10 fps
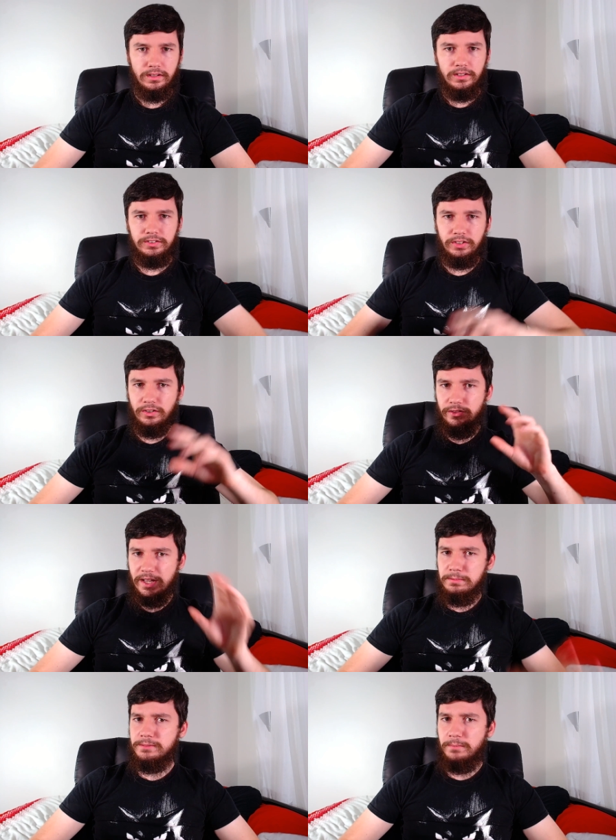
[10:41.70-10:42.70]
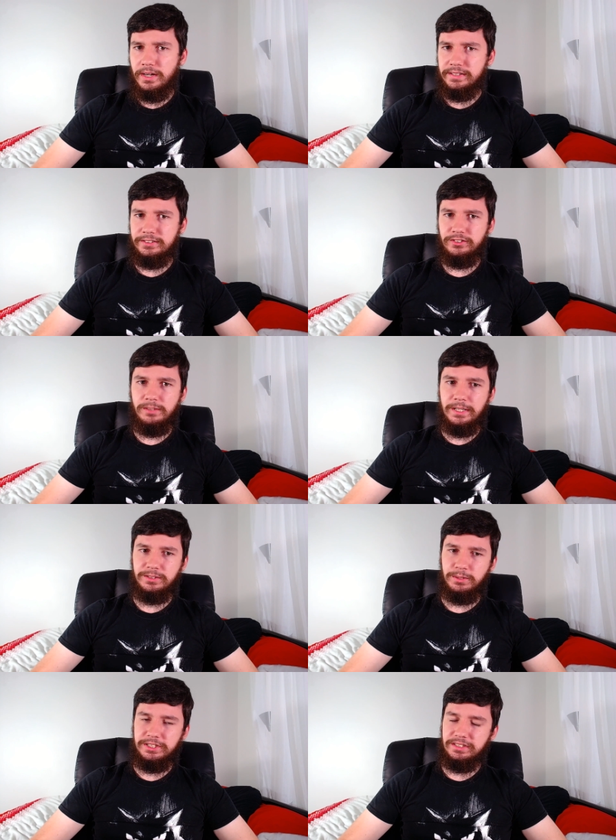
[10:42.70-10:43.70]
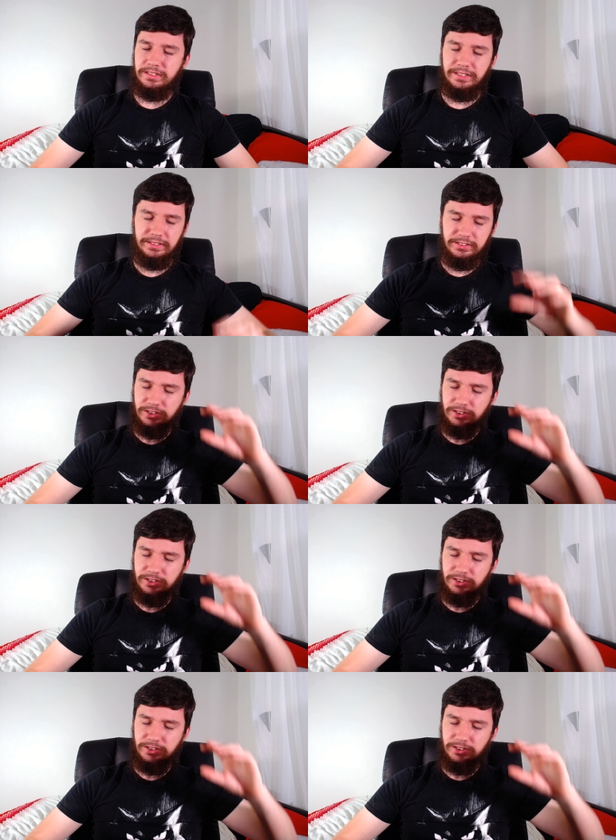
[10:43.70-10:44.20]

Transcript: So that was my story about switching to Linux.